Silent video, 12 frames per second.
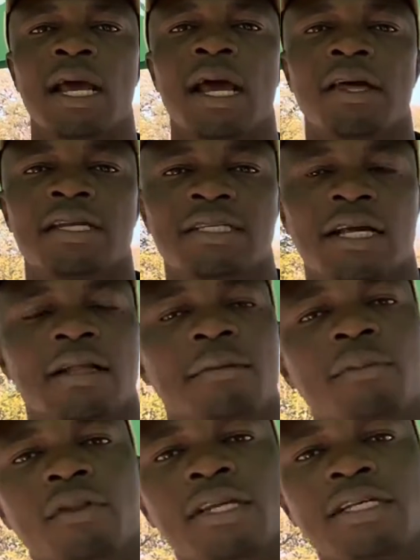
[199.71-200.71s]
They are discussing
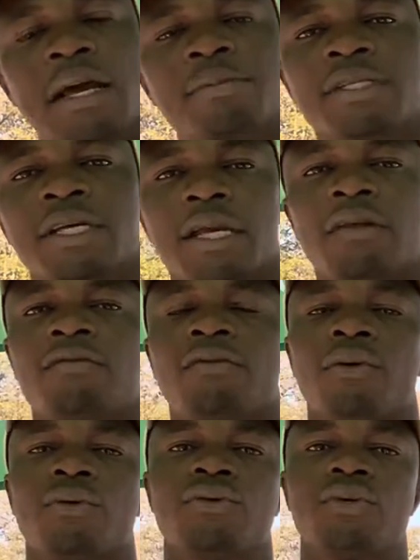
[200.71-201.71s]
about the time taken
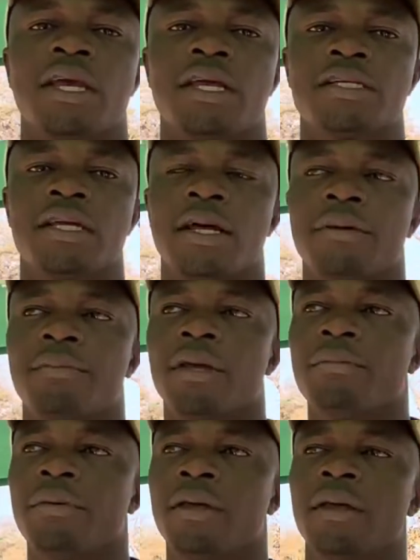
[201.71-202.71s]
for you to get
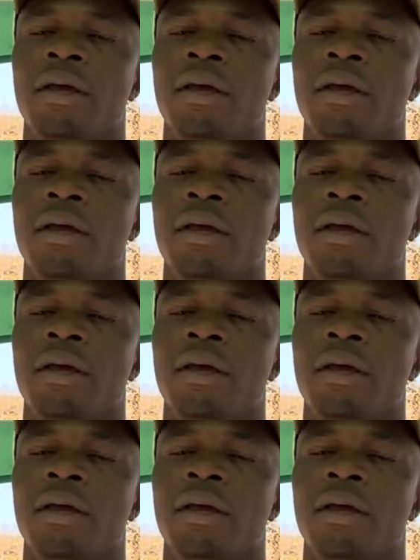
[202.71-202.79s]
maybe